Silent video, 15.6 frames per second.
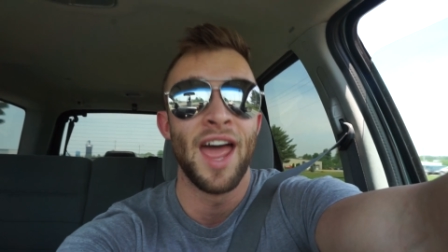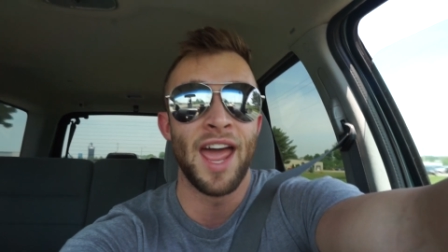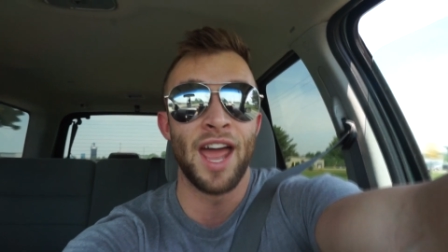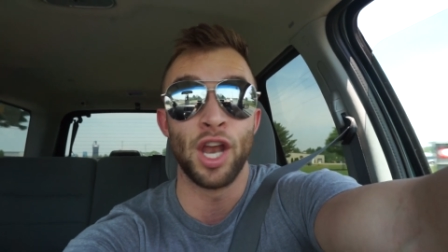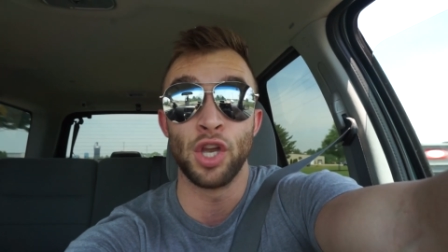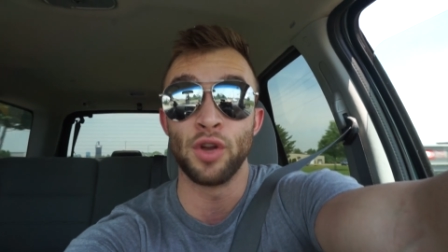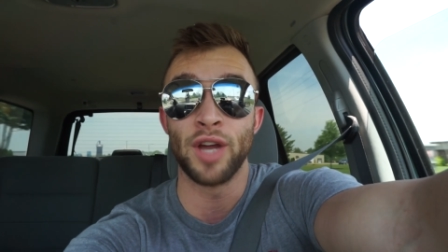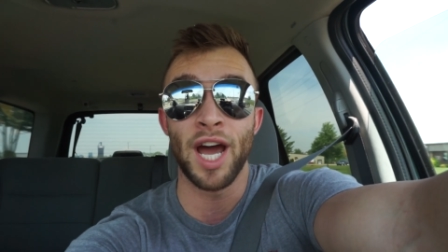
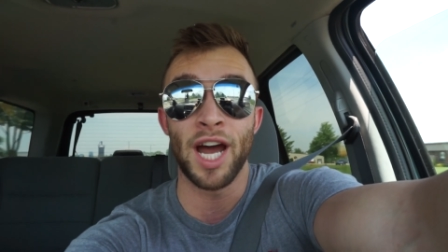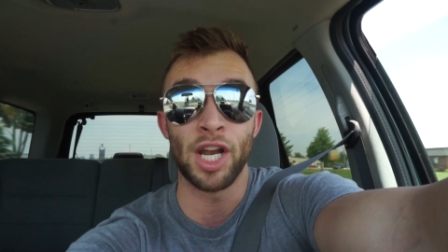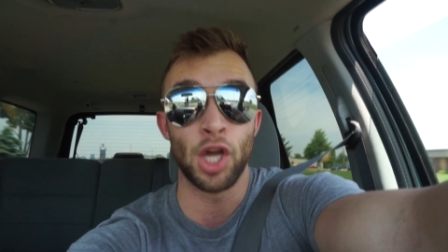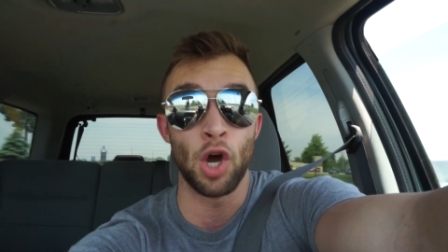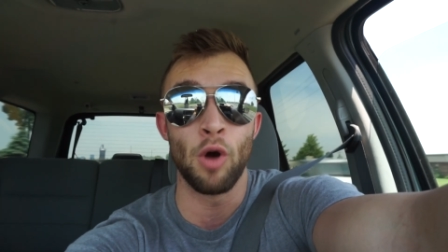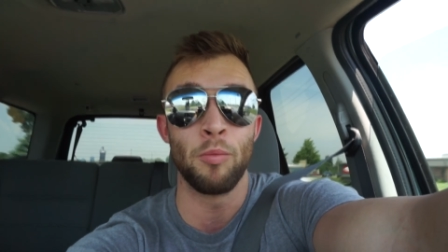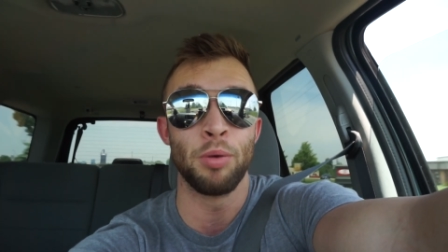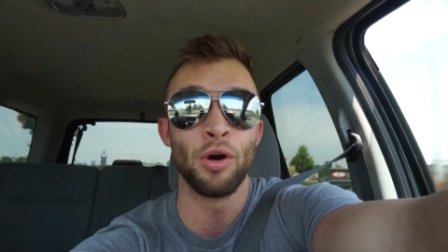and you gotta
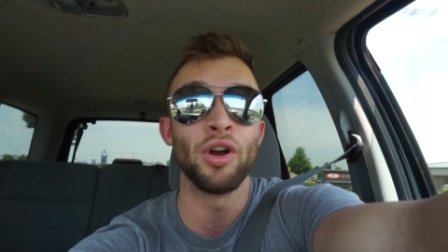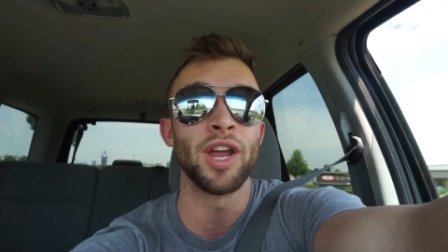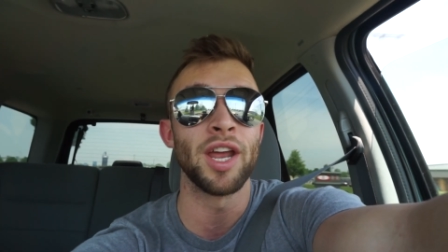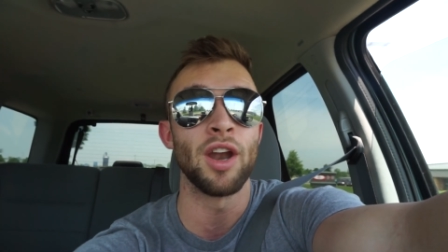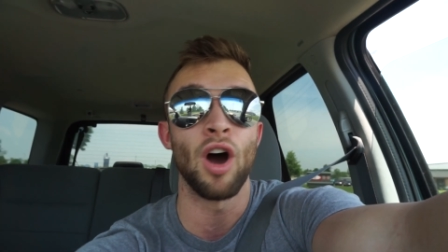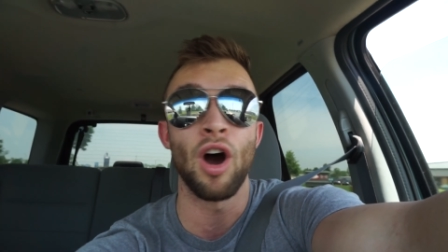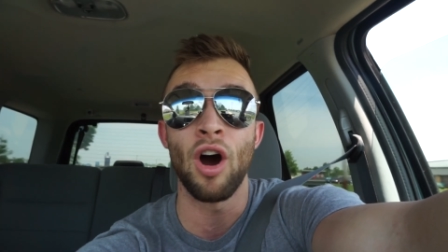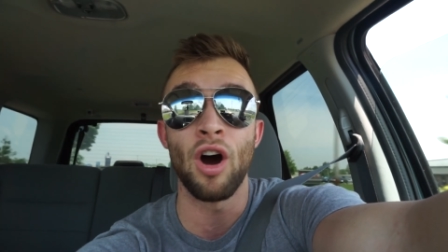go put
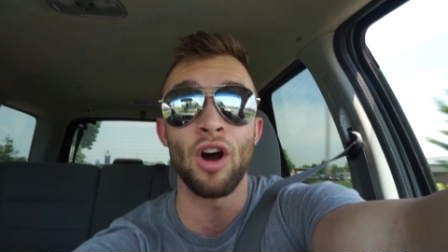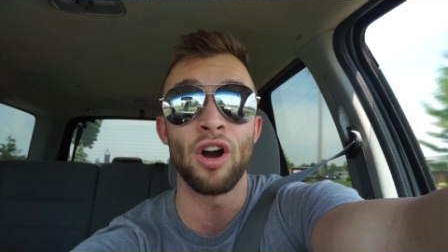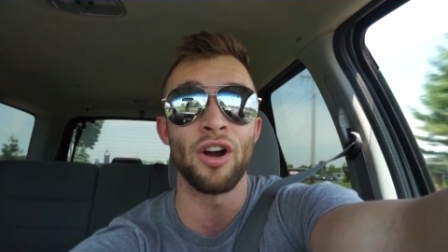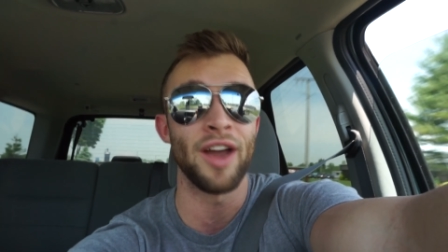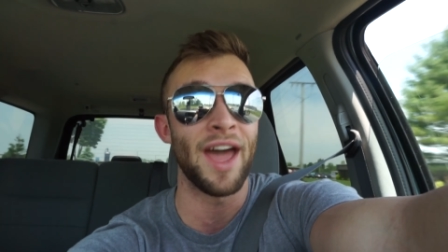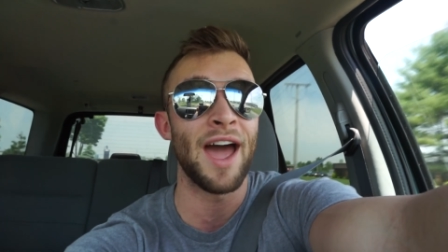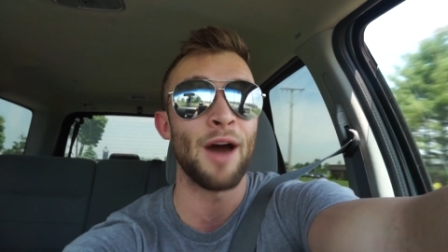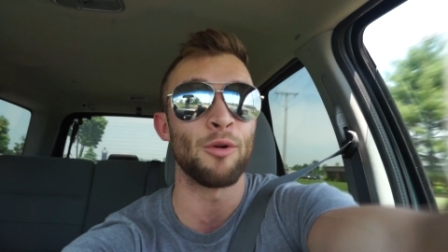in
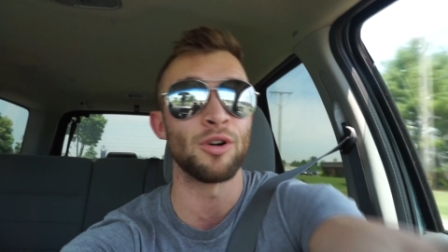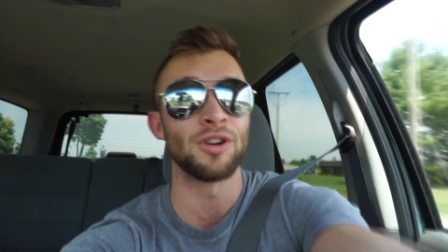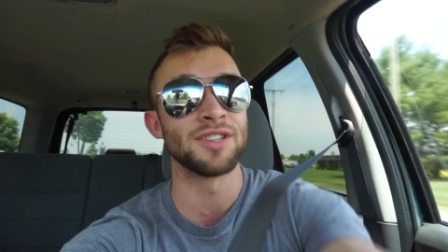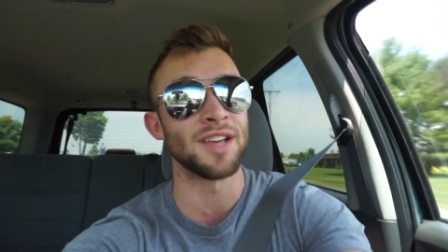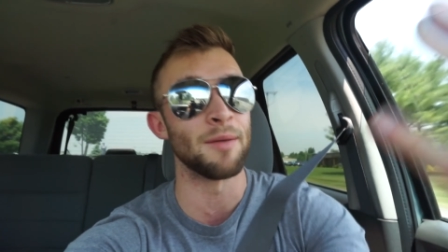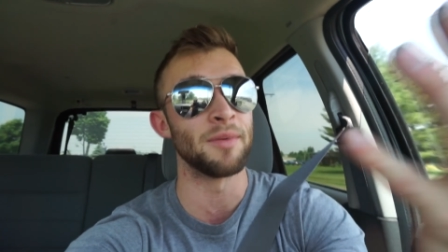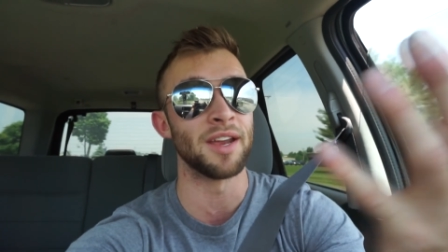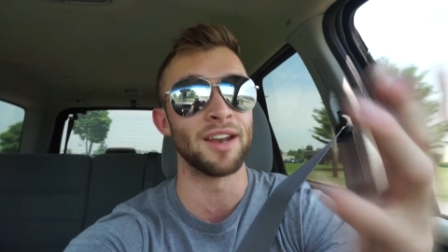hard
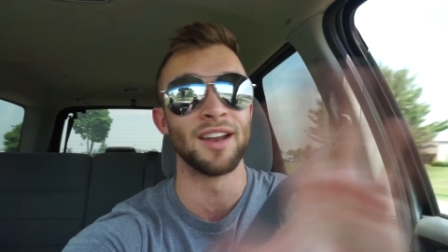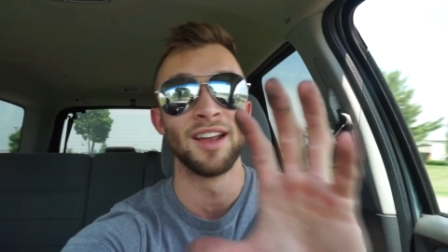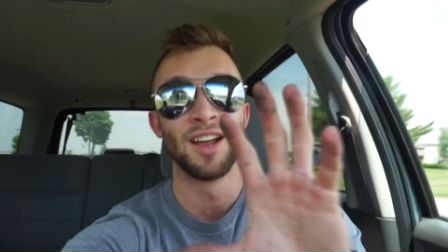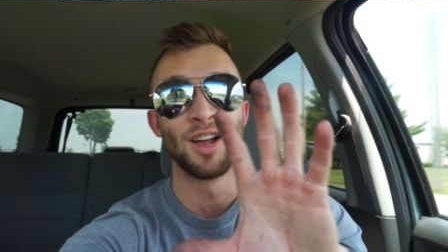hours. I mean,